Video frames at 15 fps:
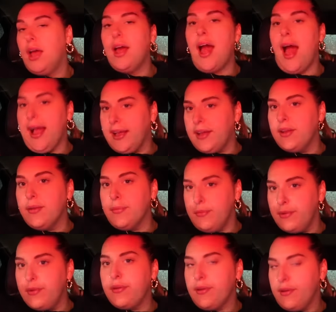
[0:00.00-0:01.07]
I can
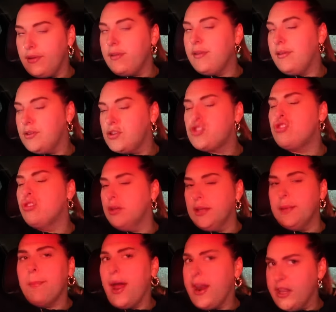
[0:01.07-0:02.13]
struggle
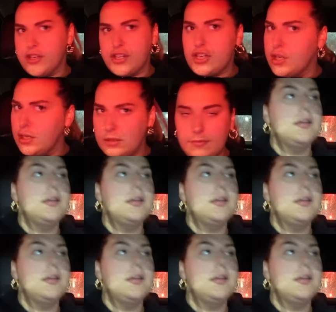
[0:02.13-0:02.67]
and manage.